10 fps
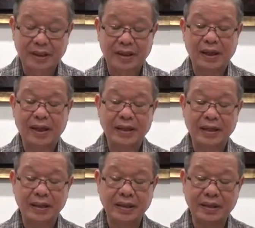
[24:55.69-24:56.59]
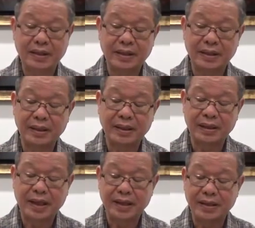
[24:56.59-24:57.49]
gladness
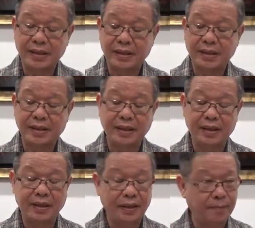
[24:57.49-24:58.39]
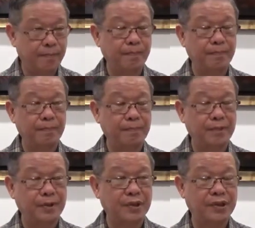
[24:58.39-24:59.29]
arises in him.
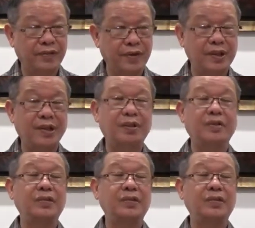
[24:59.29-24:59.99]
That's the first thing, you